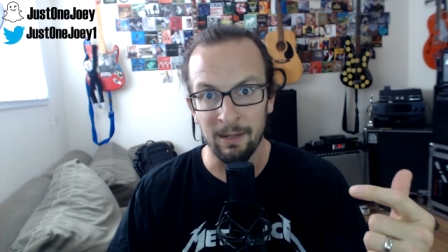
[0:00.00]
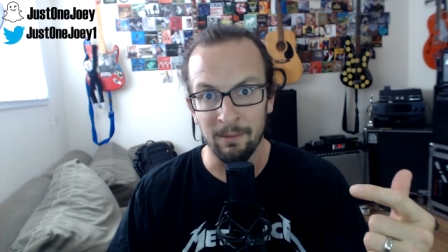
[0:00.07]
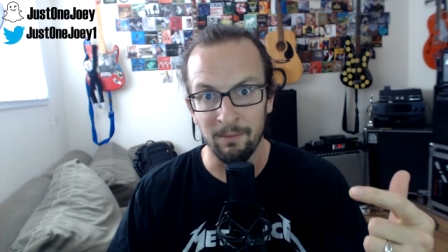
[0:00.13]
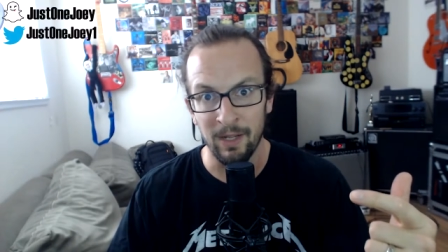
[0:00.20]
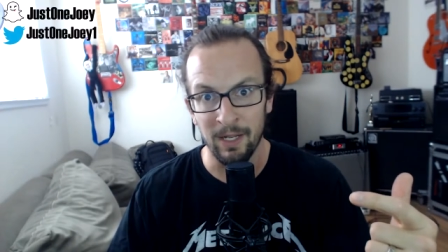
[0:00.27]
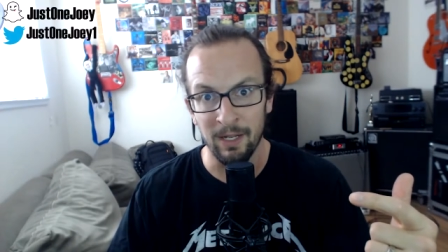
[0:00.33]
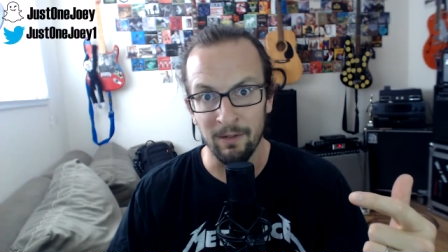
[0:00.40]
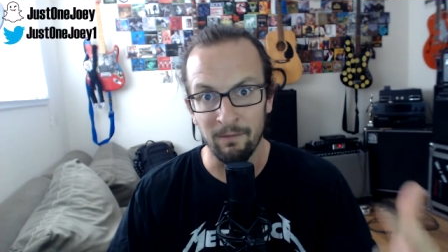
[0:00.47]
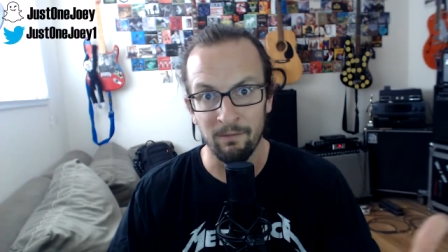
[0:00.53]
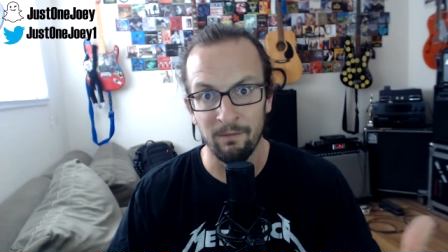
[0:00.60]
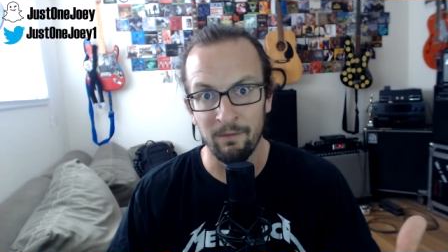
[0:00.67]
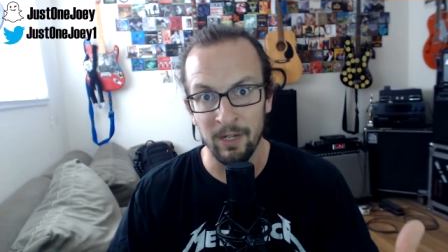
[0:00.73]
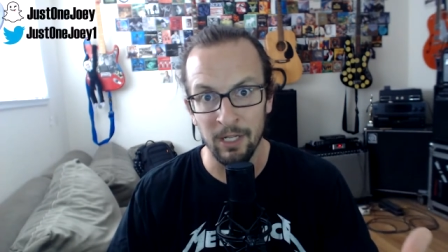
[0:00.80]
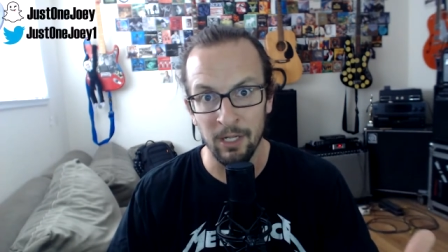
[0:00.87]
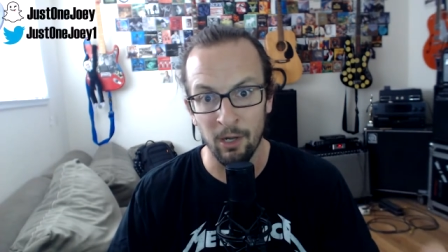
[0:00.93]
a
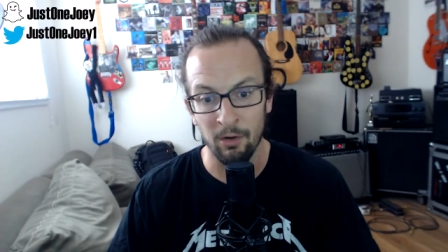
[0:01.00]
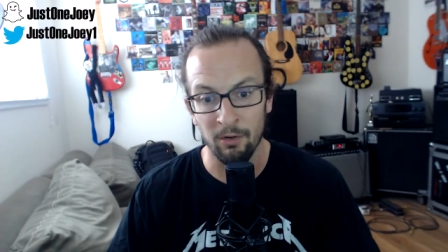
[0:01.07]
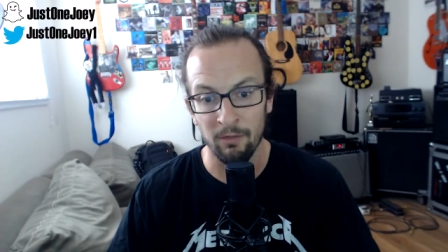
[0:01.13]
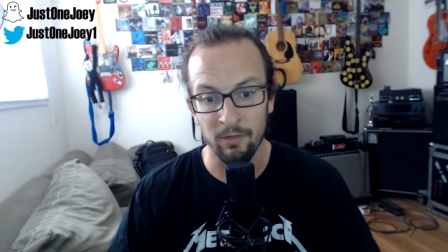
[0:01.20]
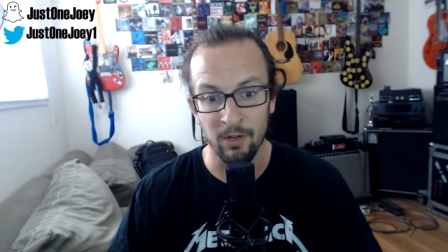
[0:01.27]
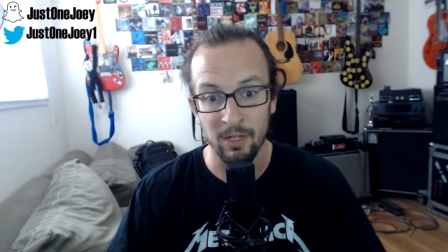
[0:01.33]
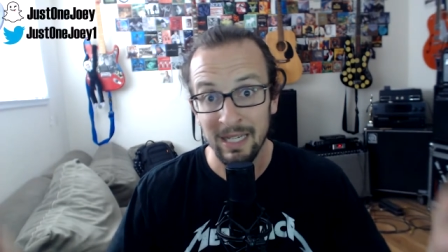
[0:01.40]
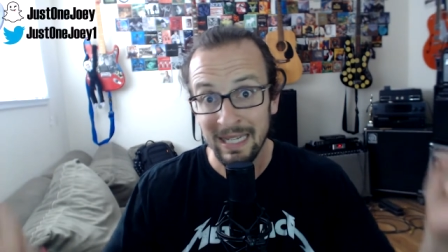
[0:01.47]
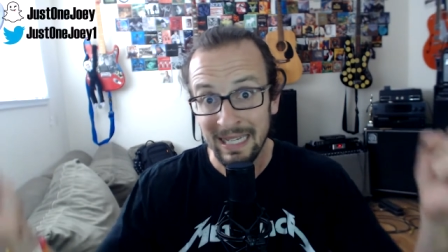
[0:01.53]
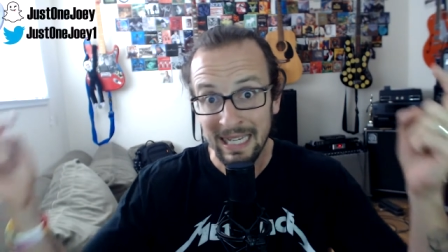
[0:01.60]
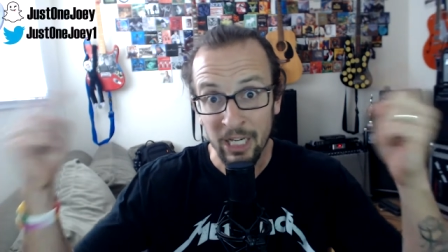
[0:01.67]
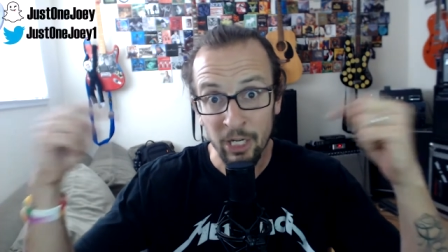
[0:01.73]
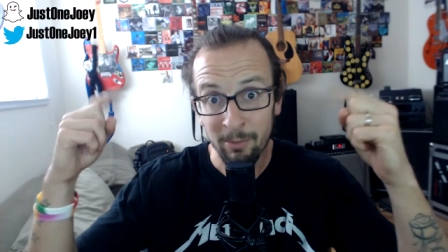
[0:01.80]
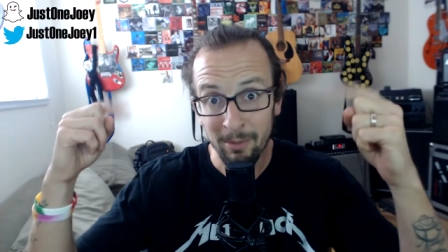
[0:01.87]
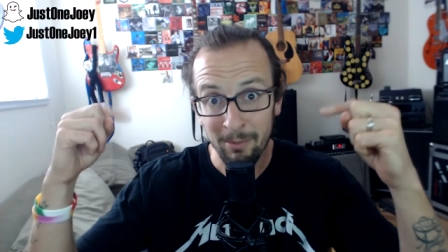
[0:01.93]
videographer.
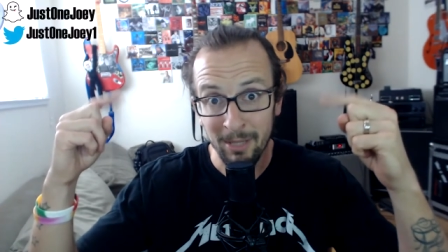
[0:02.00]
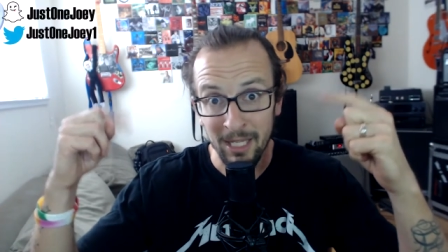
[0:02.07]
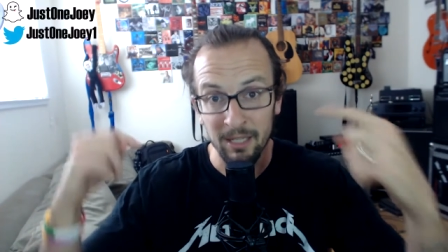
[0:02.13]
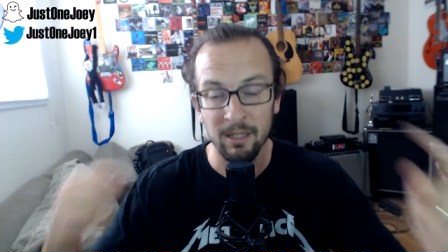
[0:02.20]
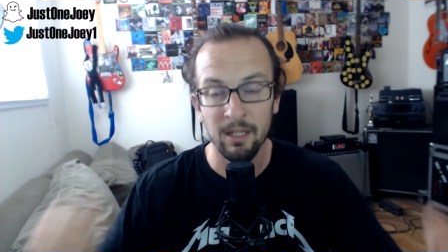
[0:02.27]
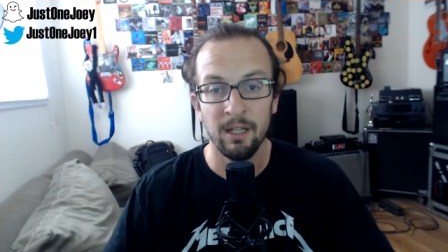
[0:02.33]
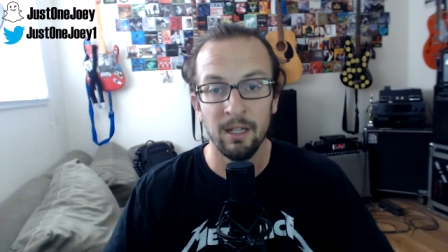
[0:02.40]
It could be me.